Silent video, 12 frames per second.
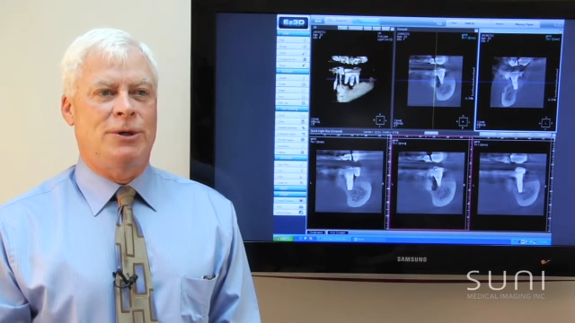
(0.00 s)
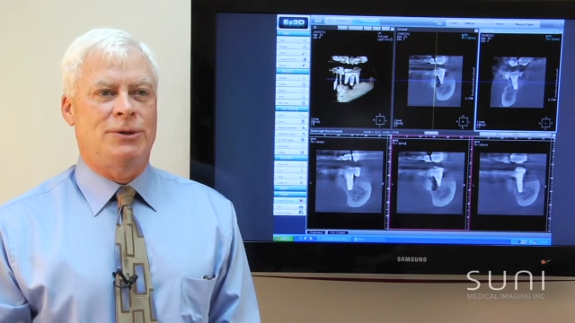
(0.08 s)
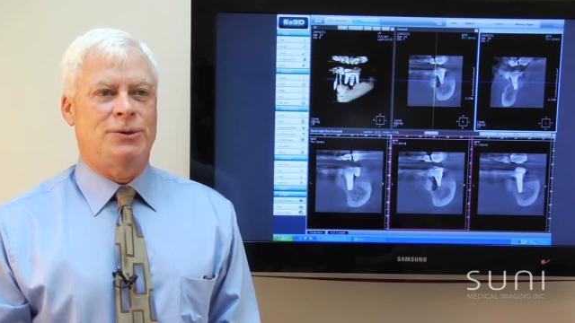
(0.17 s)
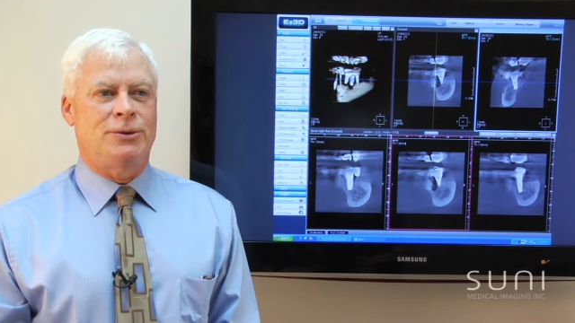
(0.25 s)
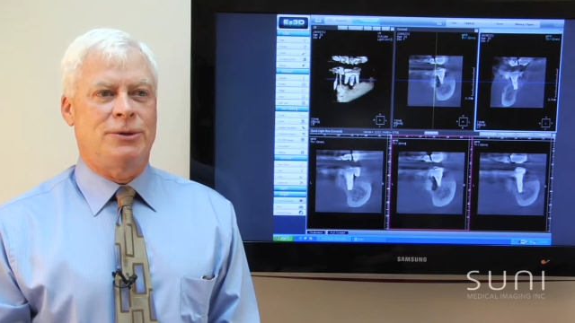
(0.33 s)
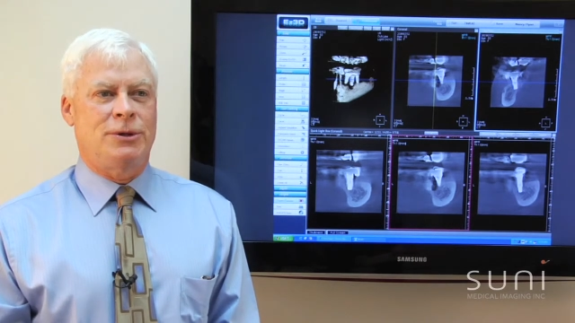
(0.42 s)

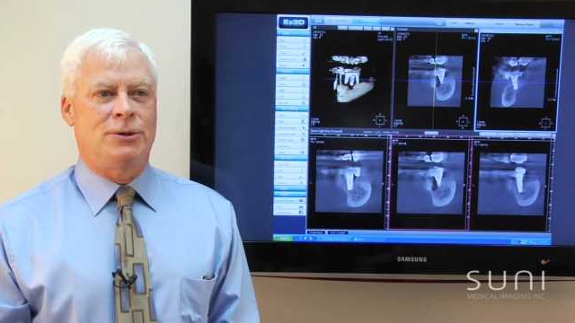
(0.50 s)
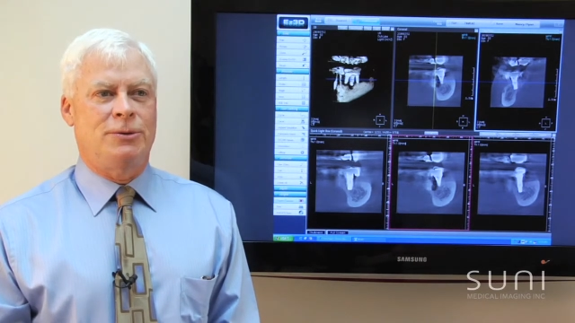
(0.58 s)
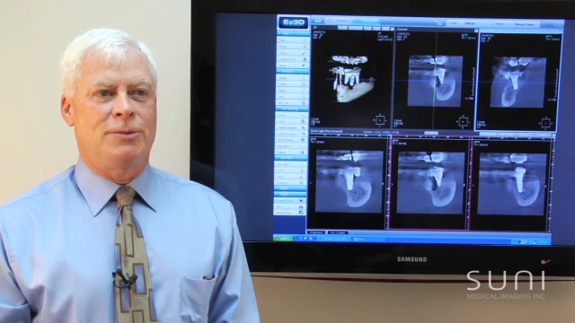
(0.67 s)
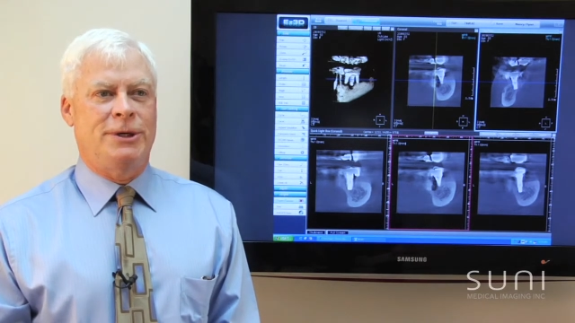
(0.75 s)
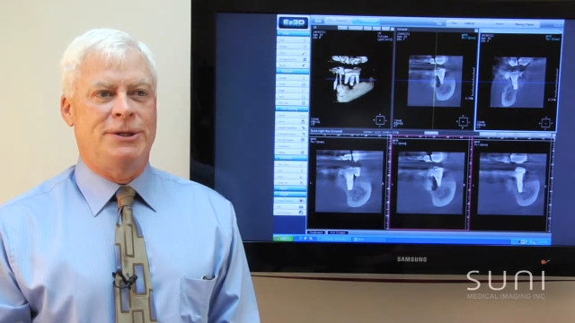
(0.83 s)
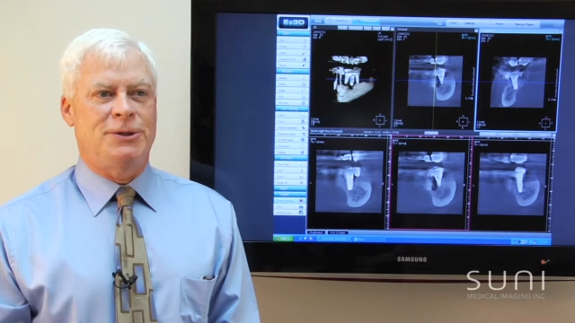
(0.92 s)
also
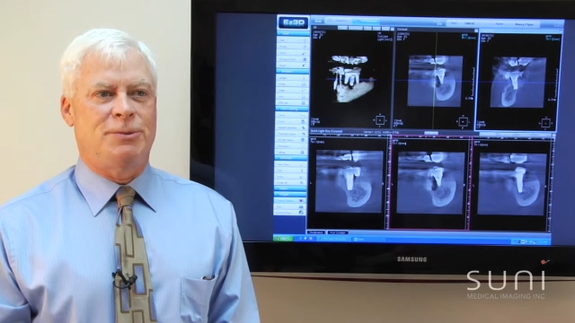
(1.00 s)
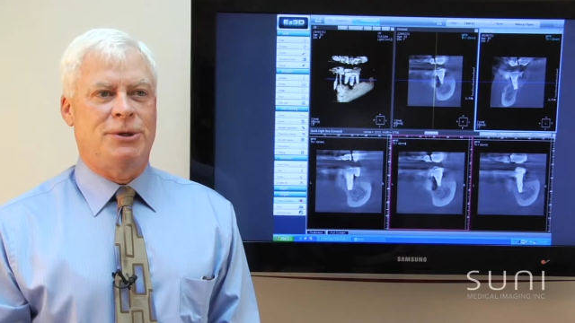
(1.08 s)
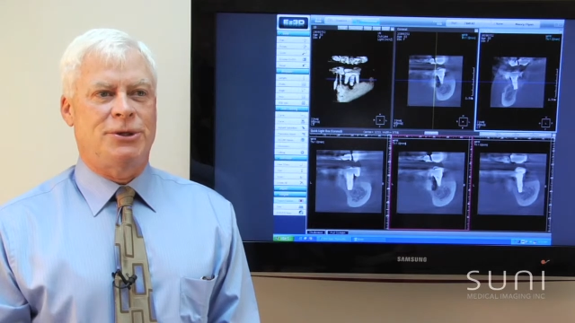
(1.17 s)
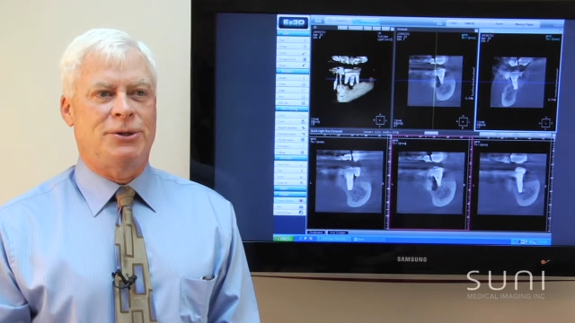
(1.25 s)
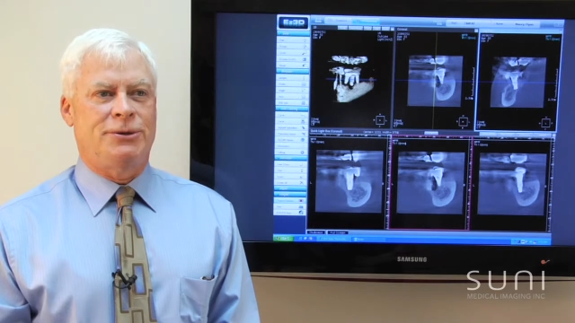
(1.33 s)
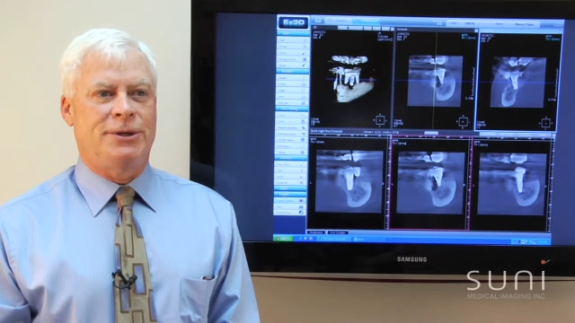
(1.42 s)
include many
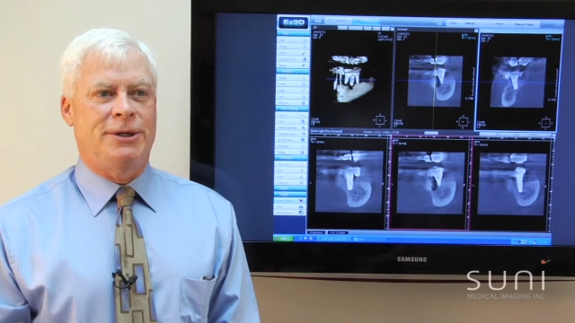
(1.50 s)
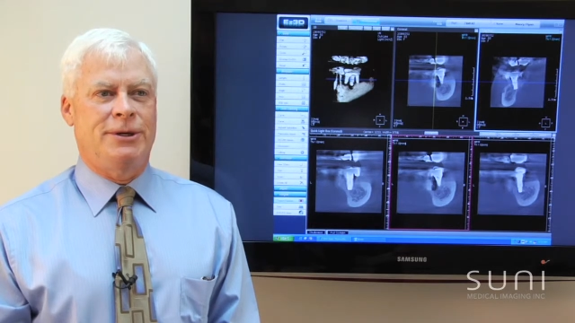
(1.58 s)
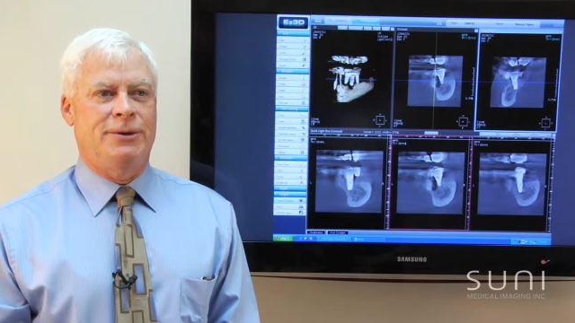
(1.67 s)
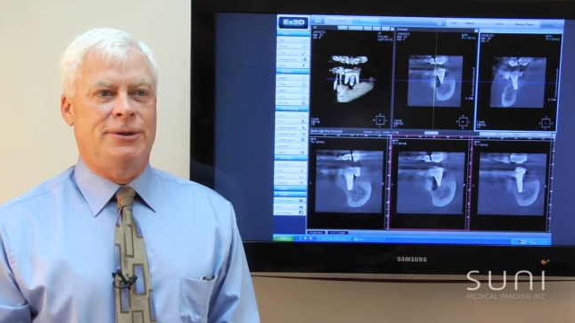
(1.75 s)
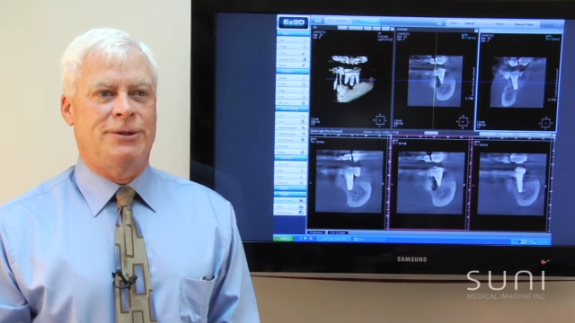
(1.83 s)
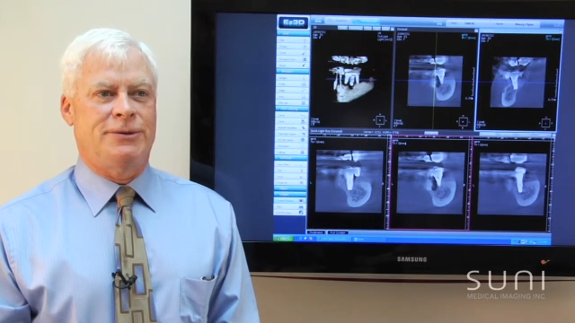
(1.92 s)
specialty
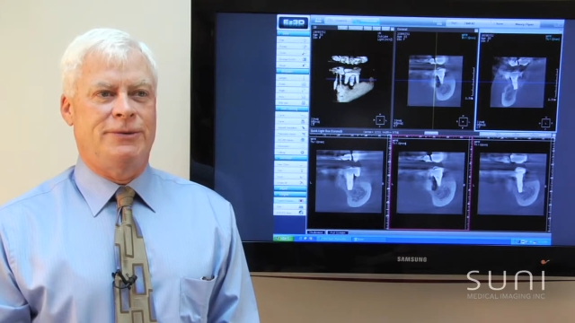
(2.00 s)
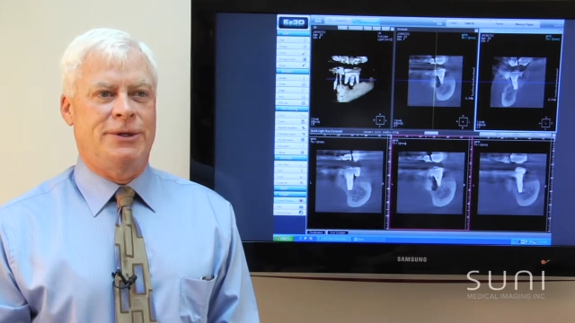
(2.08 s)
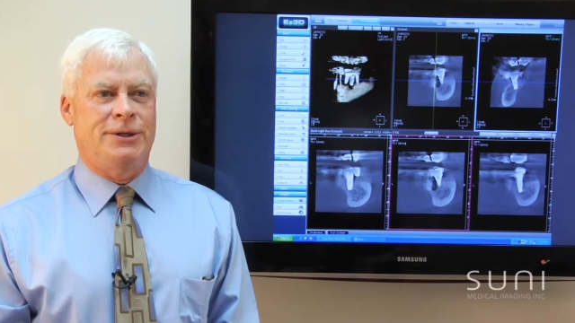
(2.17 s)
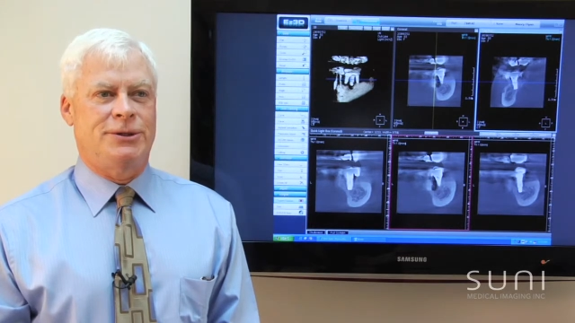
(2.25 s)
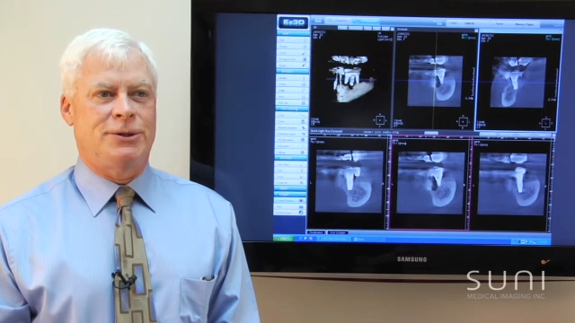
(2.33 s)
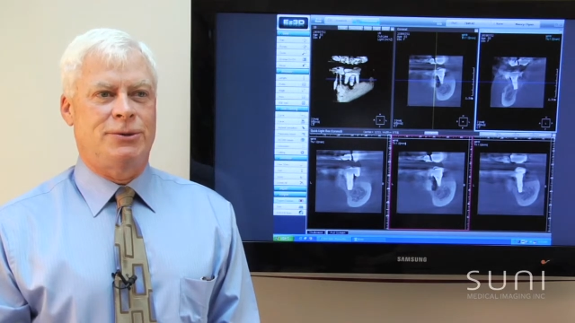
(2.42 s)
areas of
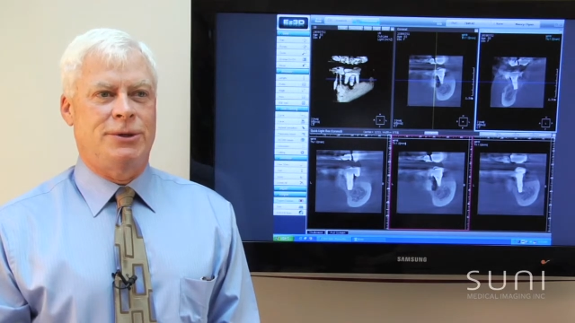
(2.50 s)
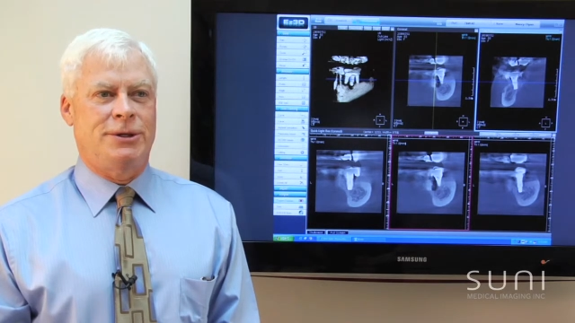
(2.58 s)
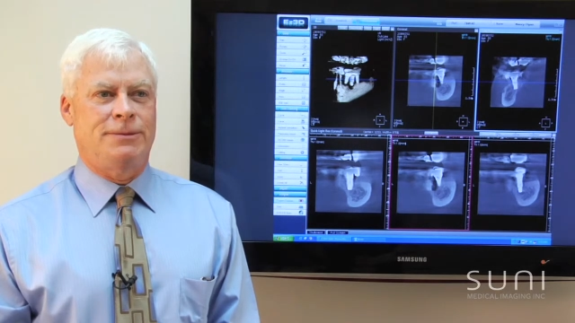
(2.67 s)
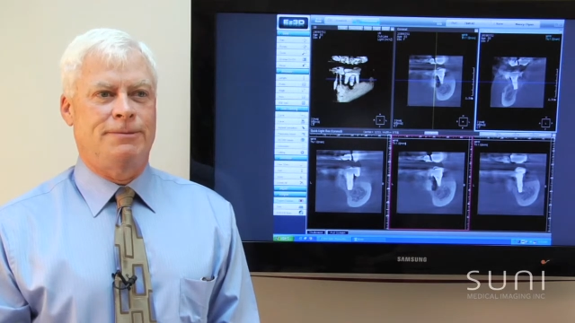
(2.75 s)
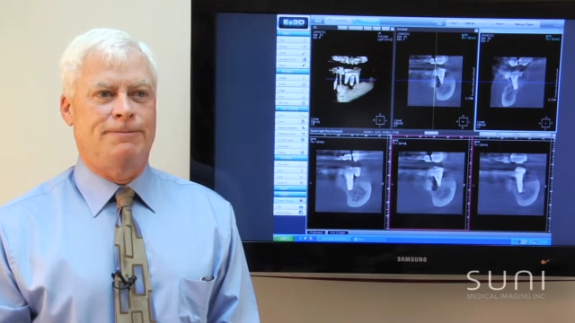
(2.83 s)
dentistry.